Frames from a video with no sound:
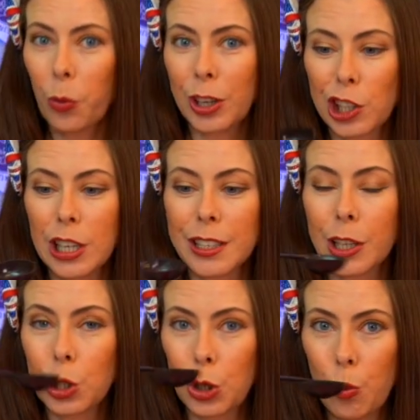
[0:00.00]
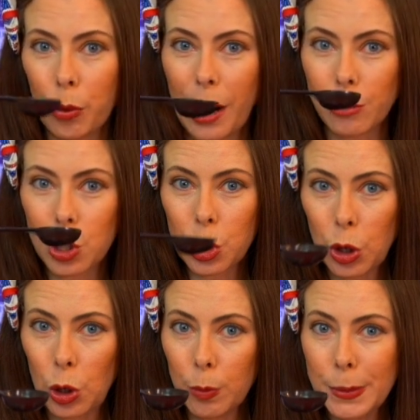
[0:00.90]
which is 2 brown
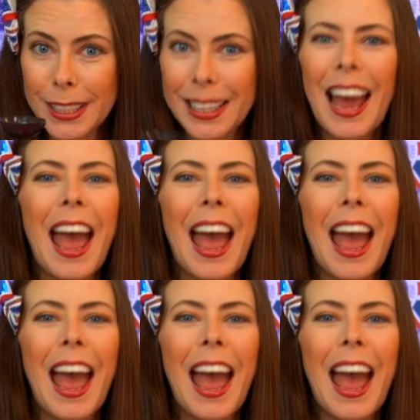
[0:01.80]
scoops,